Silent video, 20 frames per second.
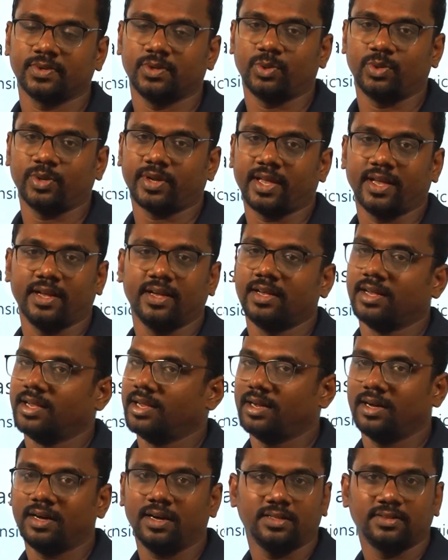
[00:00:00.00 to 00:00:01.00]
Okay,
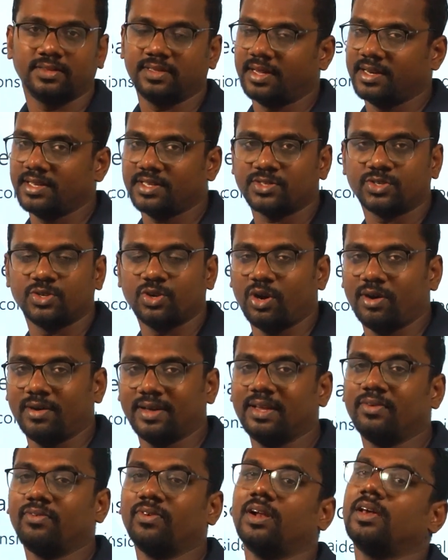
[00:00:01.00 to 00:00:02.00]
there is no
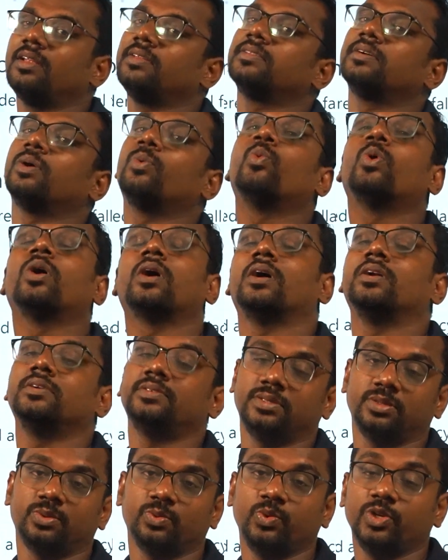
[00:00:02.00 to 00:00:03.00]
evil in the
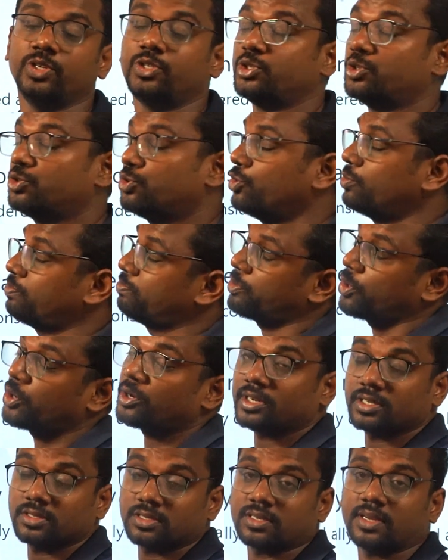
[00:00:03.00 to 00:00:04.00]
world, we should
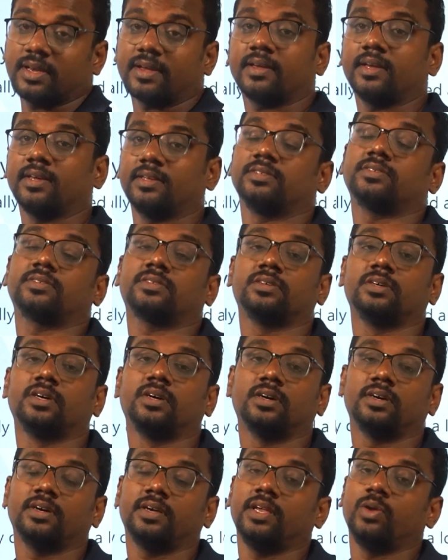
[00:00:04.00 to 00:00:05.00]
protest against
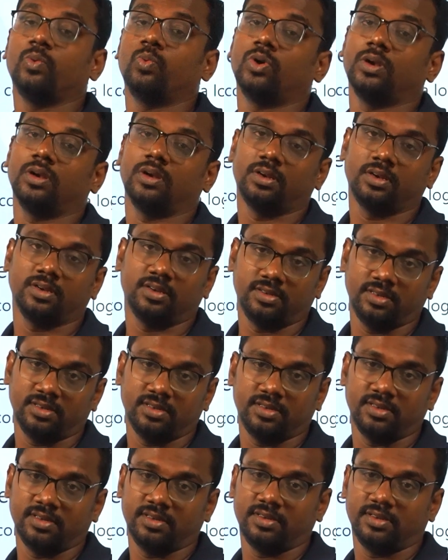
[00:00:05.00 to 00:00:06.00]
evil.
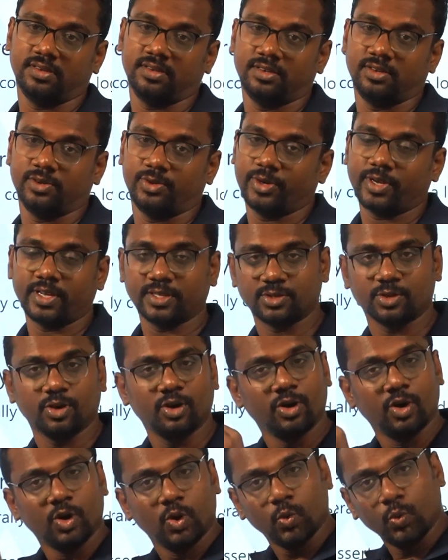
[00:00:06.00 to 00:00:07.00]
Okay,
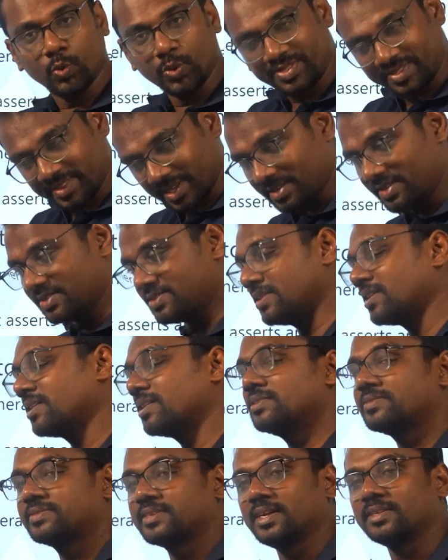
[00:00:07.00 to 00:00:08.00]
so within the
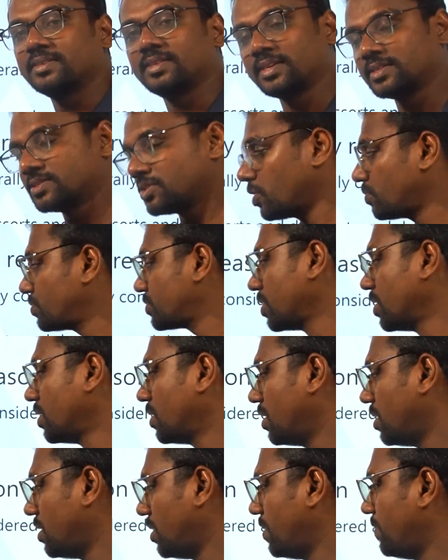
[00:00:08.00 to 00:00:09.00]
single set there is an
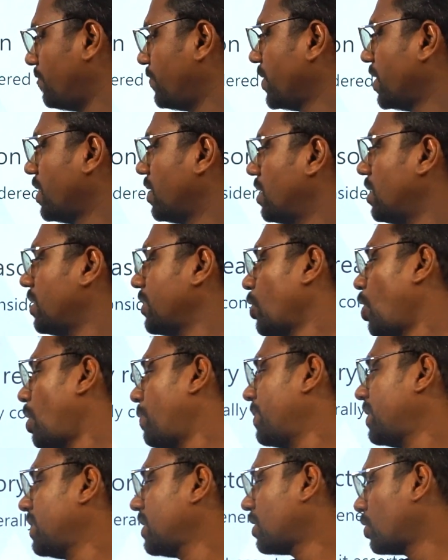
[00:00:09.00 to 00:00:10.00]

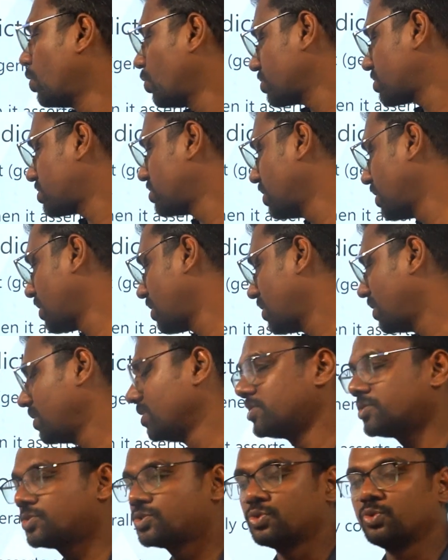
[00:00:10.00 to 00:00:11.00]
nobody goes there,
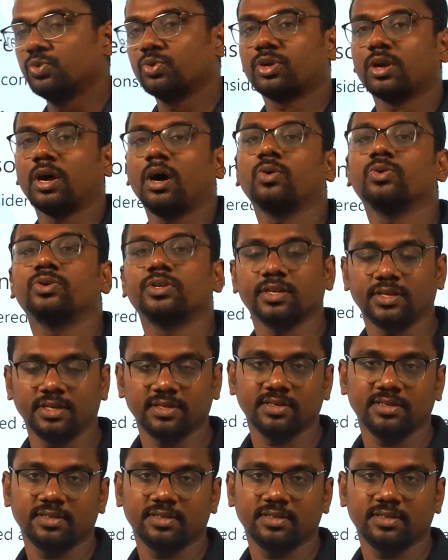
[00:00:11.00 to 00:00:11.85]
it's too crowded.